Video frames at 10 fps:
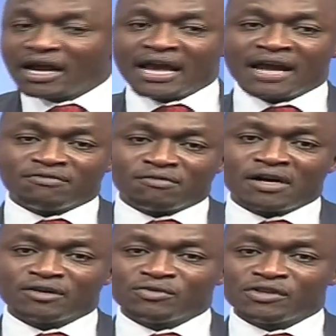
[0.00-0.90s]
I have
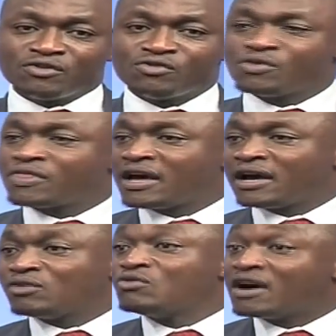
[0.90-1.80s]
worked with youth
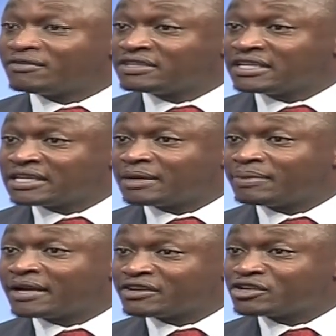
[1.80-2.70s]
who have set
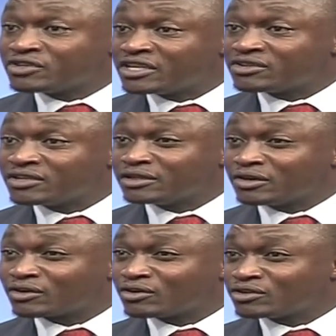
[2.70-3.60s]
up a radio station in
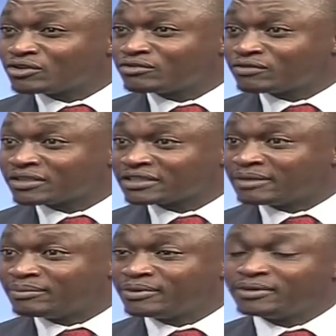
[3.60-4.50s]
Korogocho, for
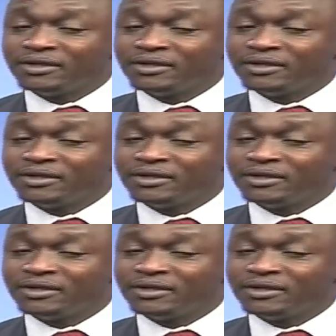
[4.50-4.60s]
example,